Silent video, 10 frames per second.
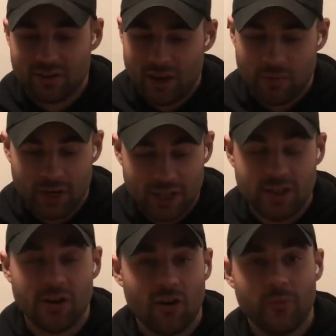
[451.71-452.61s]
I'm gonna eat
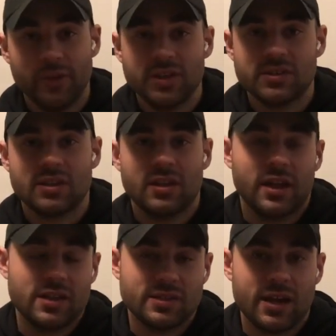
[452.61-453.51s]
it all because, like
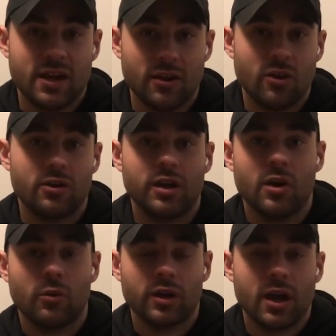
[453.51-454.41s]
I said, I had a long day
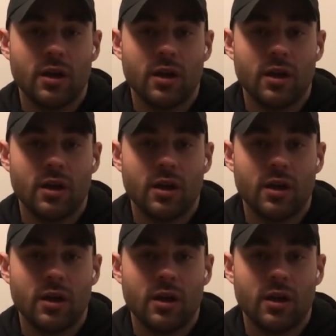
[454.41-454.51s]
at work.